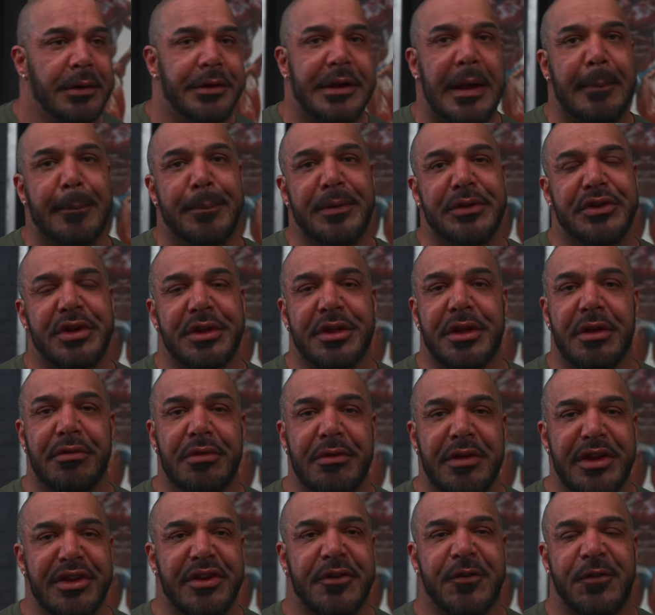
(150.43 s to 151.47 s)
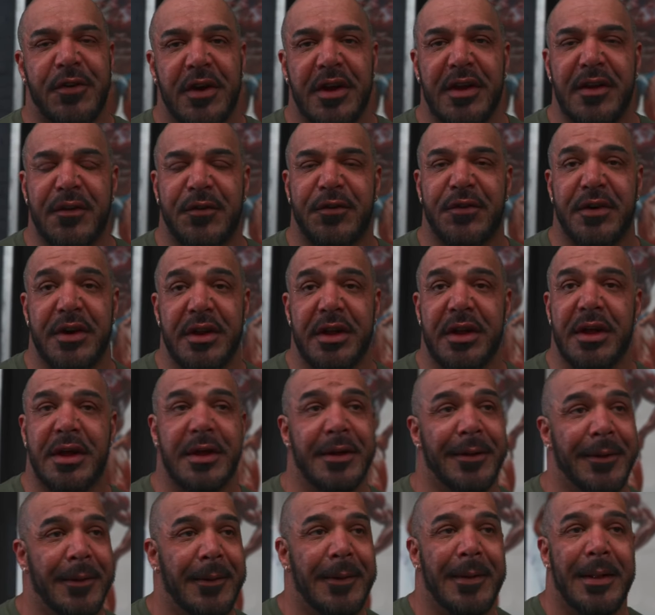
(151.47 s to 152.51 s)
Temperatures have reached 33,
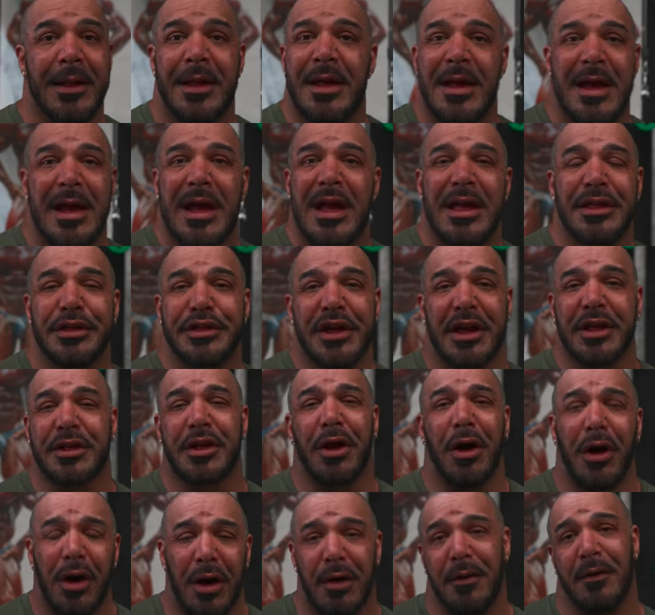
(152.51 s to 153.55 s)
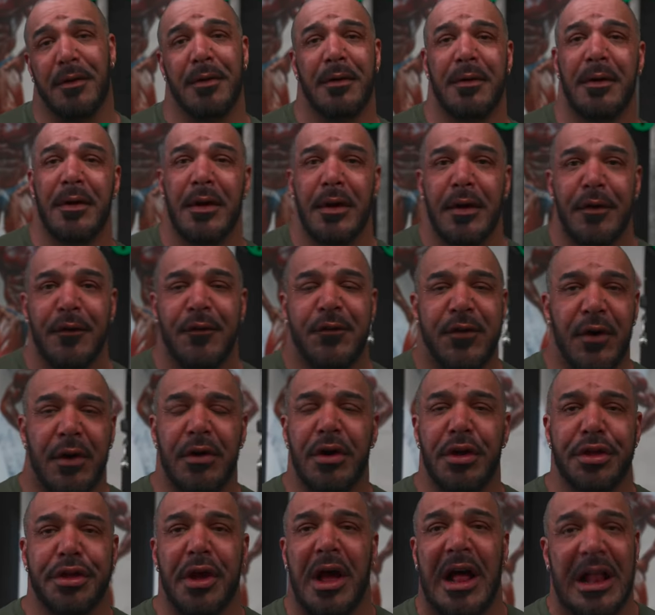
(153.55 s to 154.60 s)
and that's hot
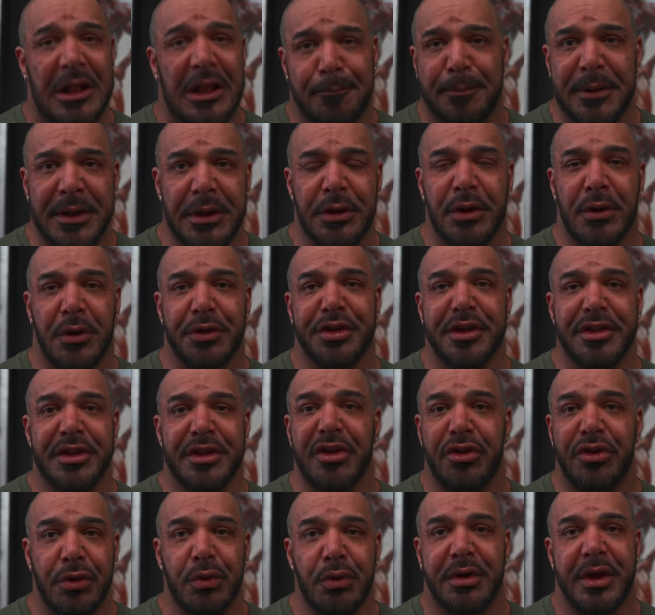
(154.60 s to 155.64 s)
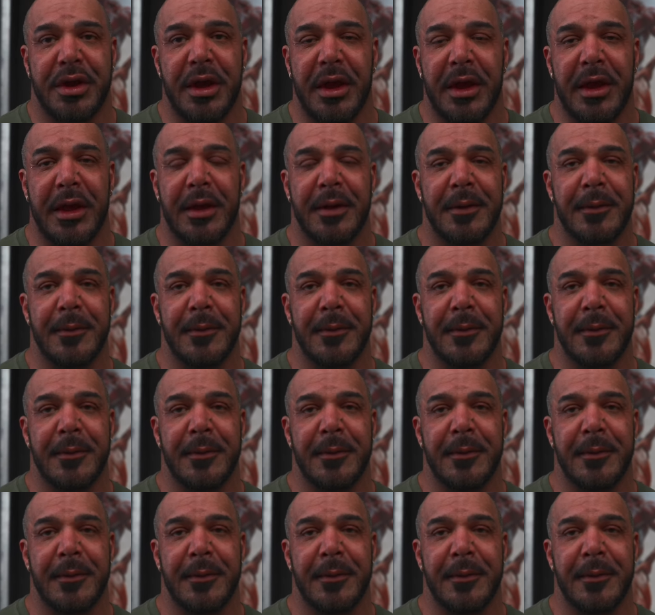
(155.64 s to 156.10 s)
for us albinos in the UK.